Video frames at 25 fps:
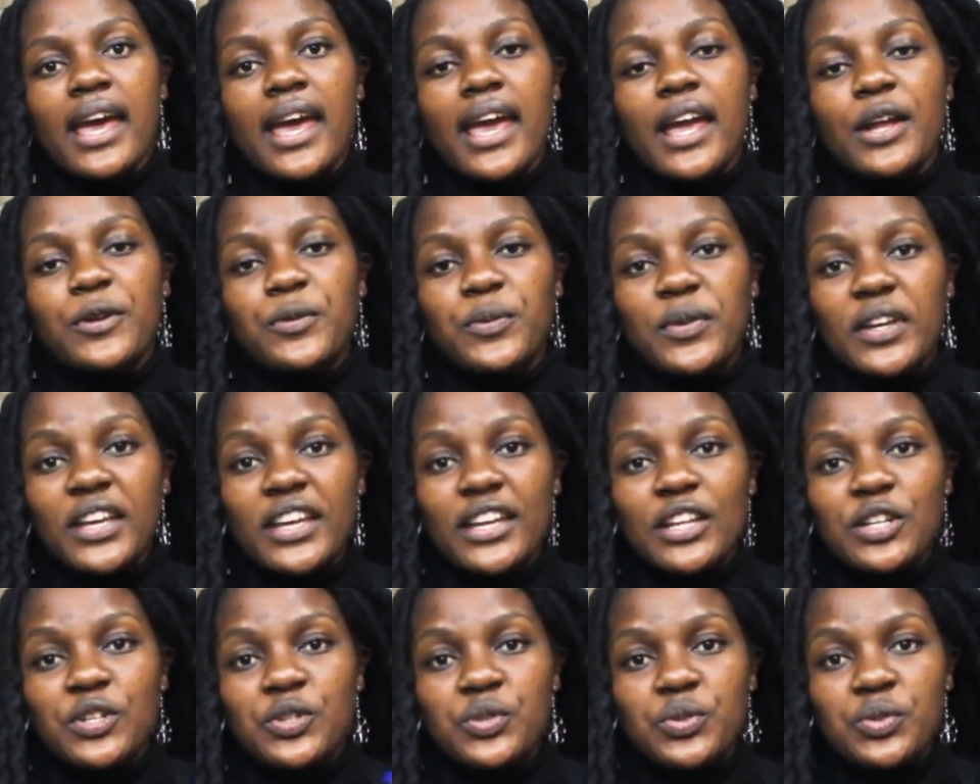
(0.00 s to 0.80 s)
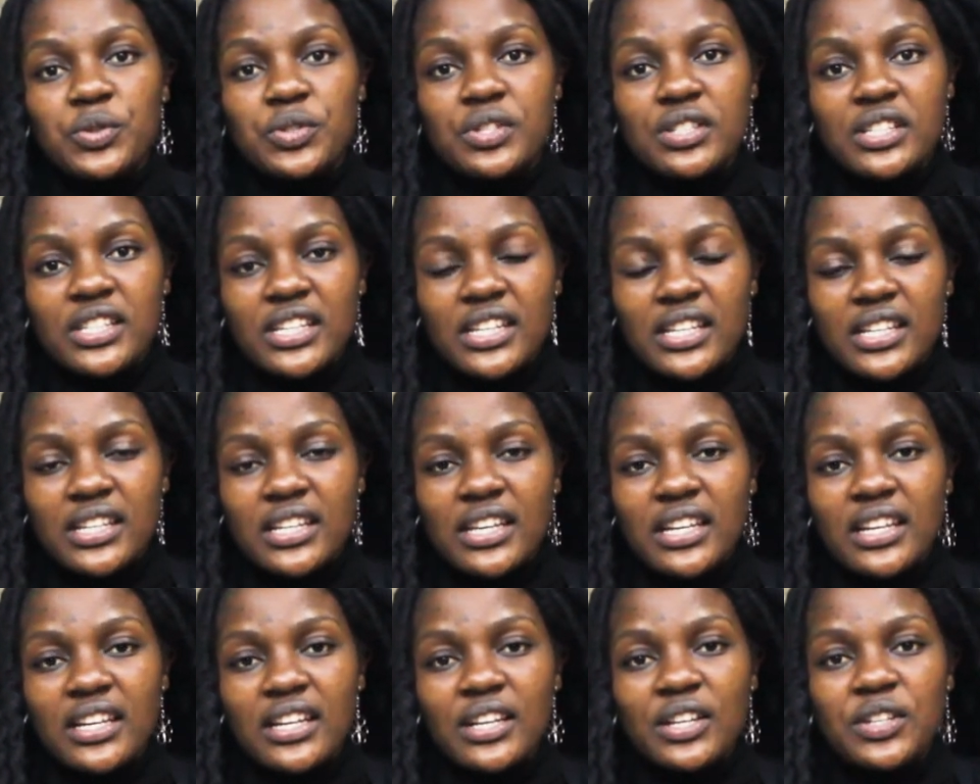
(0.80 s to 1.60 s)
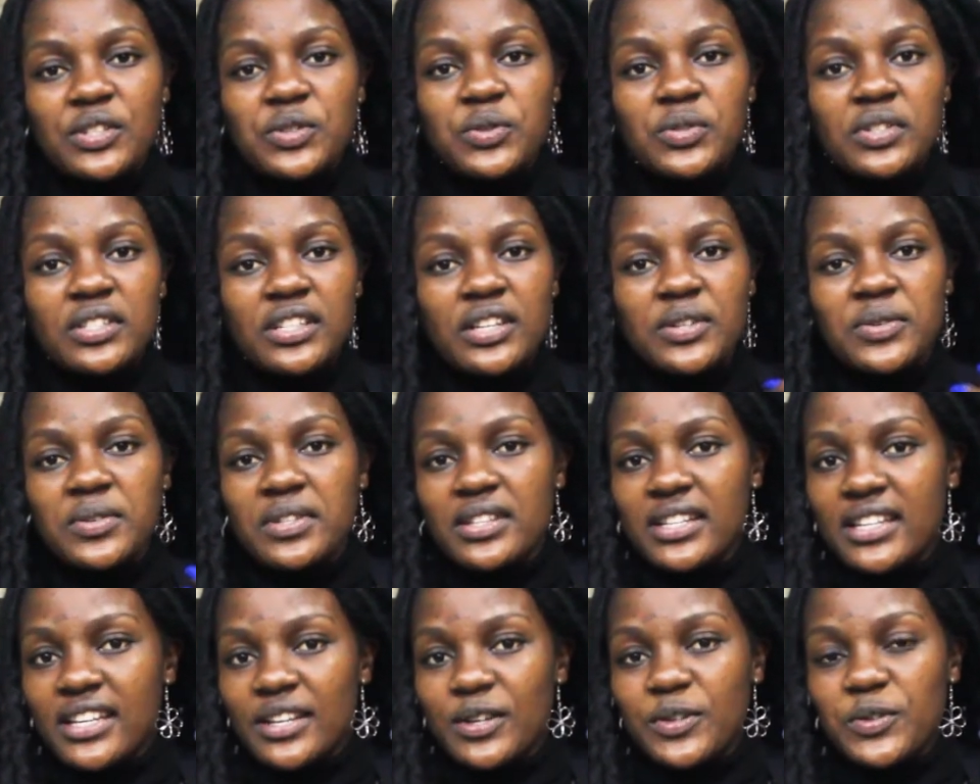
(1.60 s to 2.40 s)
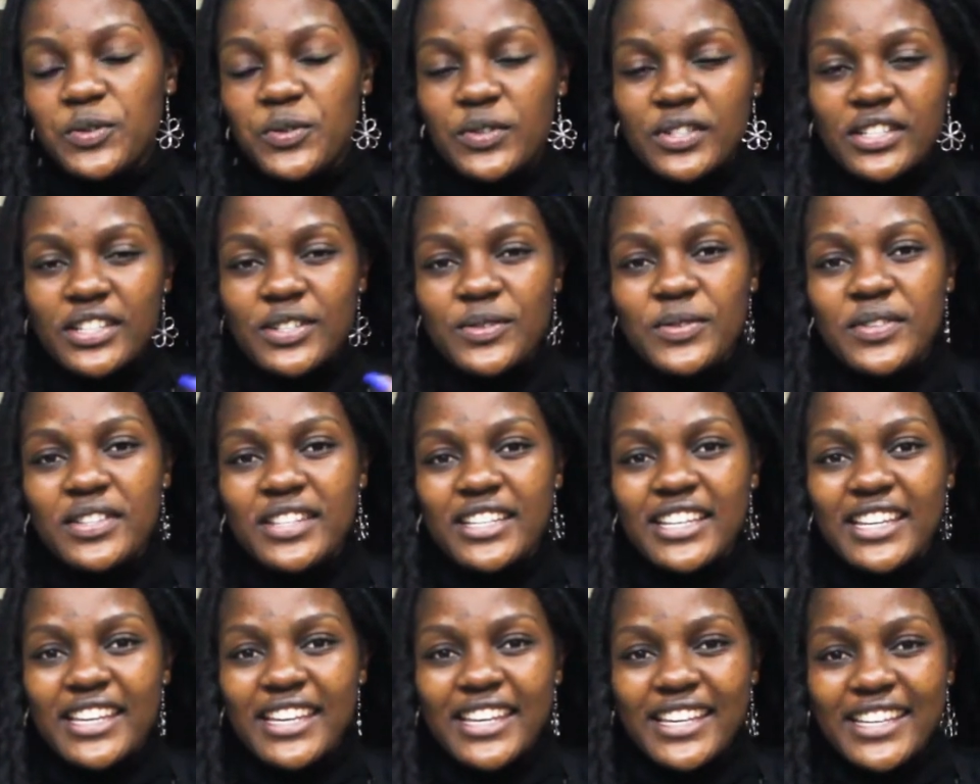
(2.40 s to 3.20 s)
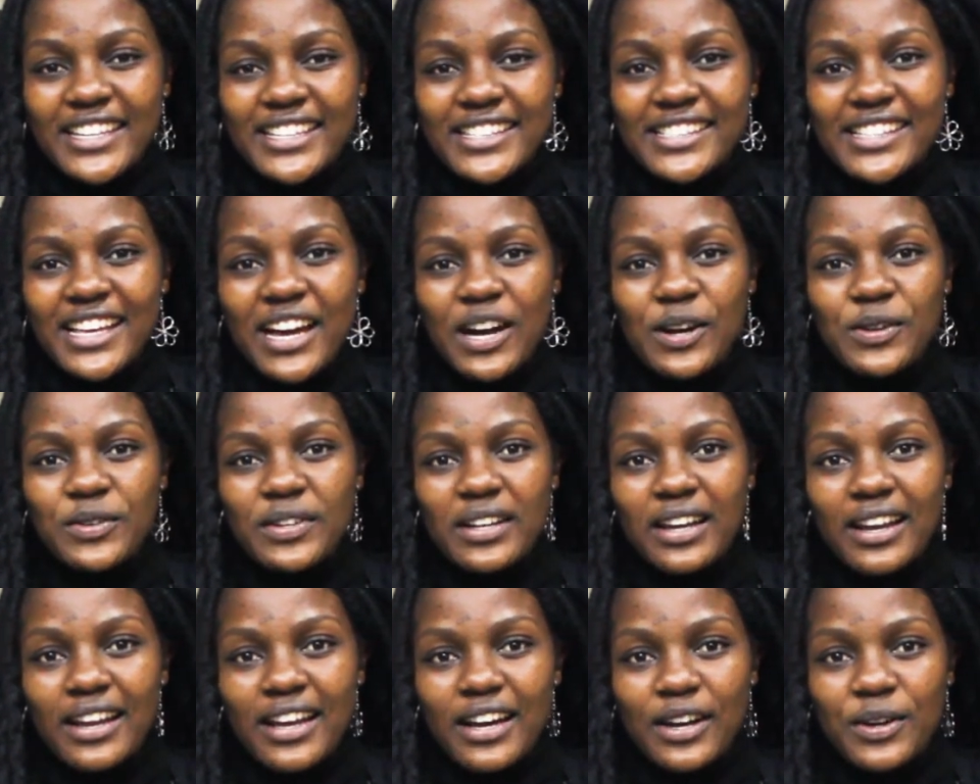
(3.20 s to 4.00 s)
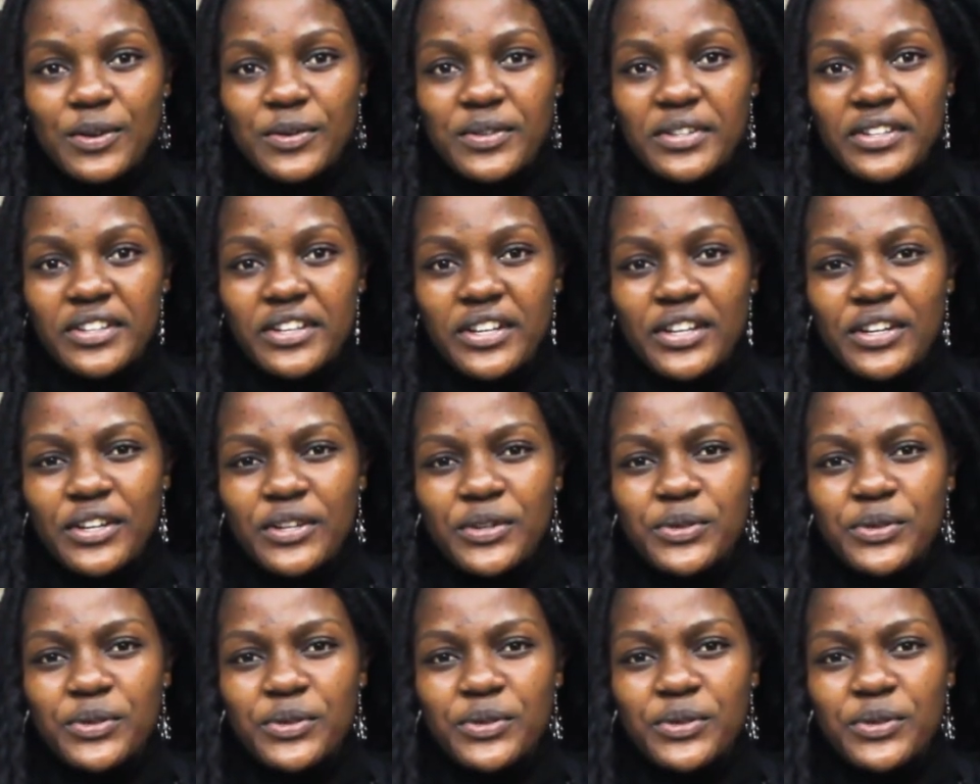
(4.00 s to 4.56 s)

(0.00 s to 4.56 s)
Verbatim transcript: and we had to read to read with the, to read with the kids out loud.